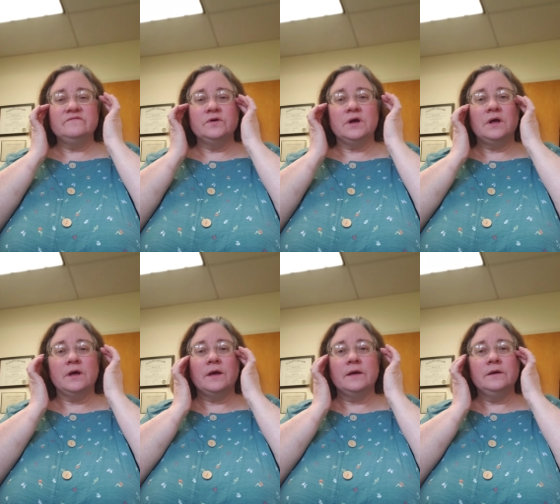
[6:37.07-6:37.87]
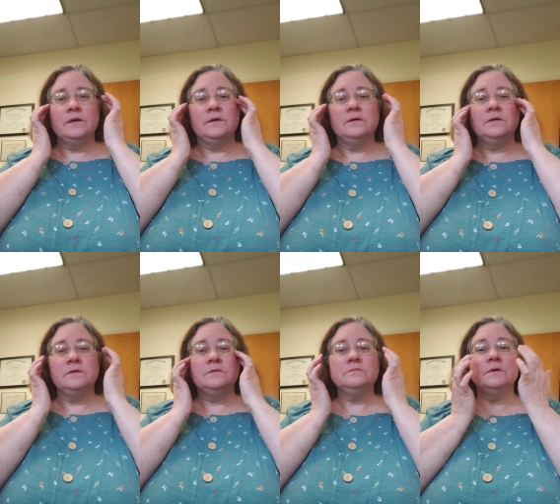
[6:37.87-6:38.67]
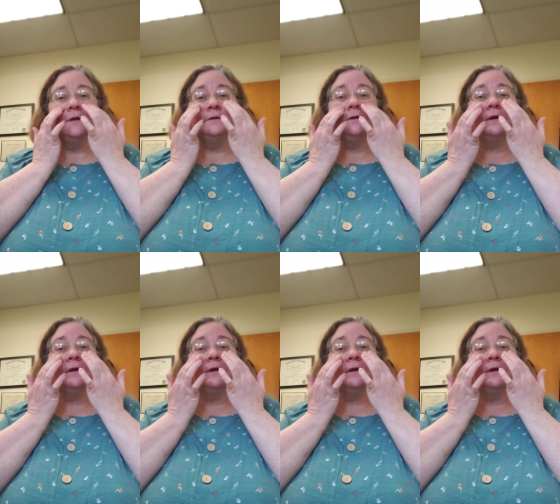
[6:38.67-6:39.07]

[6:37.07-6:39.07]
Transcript: of your eye, under